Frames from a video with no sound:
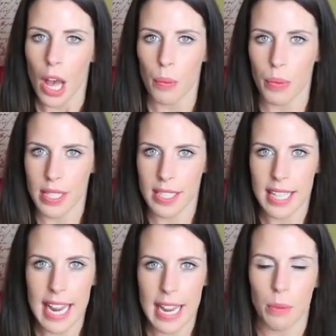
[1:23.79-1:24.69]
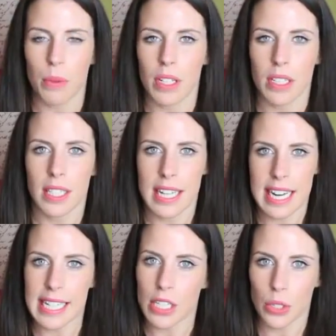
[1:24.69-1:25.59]
I wouldn't say it was an
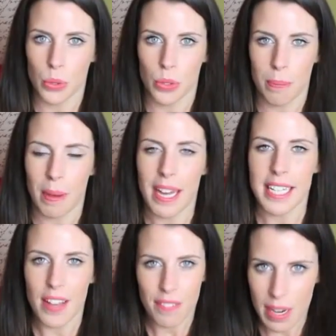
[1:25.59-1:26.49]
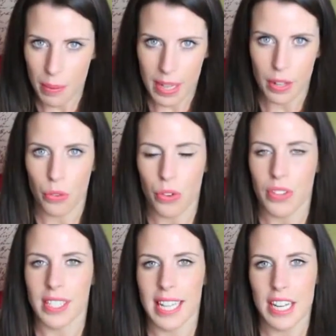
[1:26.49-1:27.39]
eating disorder, but I definitely went through
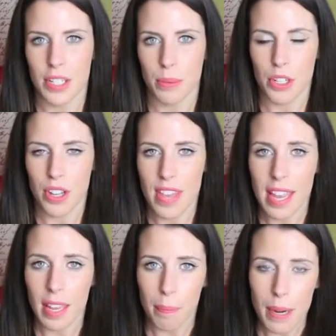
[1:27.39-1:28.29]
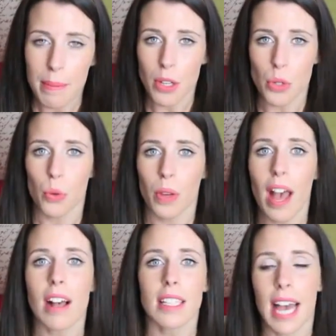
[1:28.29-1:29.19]
the stages, which I think pretty much all
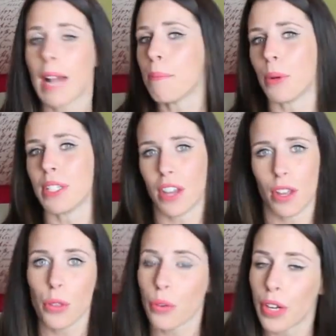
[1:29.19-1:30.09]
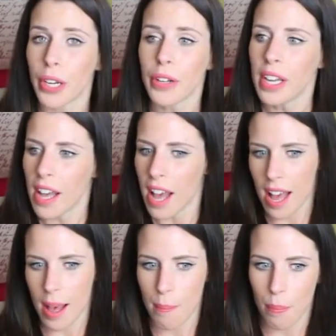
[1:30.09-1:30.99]
girls and boys go through.
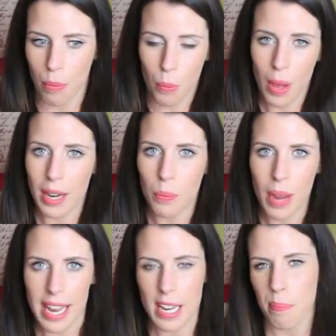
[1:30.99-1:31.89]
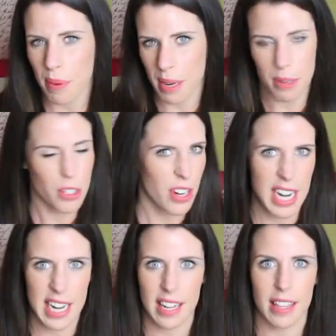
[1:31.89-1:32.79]
The one where you pretty much don't
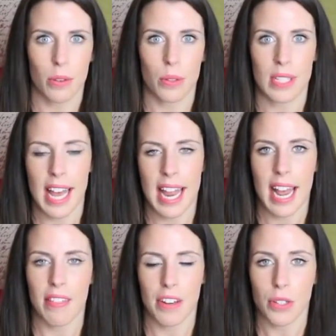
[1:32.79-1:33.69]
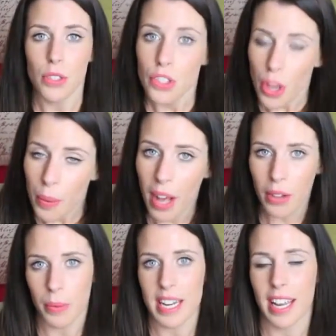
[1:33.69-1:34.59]
eat anything all day, and then you're so
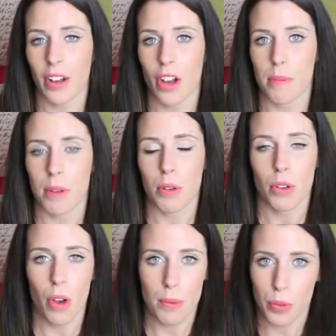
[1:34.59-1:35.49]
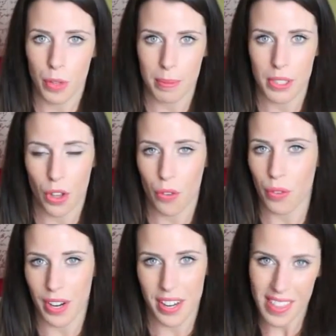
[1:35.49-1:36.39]
hungry when you get home, you go up to your room and scoff
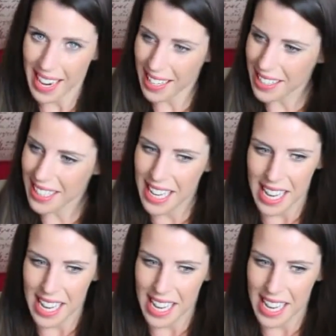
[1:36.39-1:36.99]
a load of things.